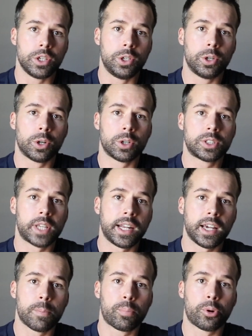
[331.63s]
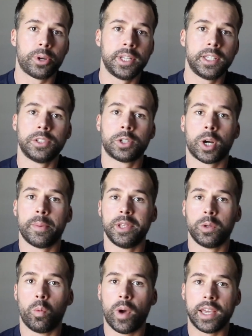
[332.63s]
you're setting a
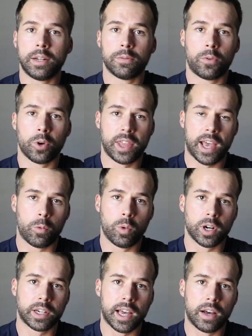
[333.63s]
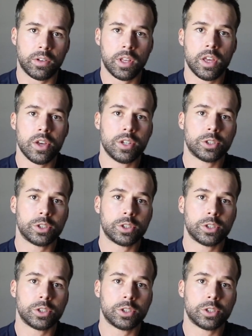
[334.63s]
predetermined weight for that workout.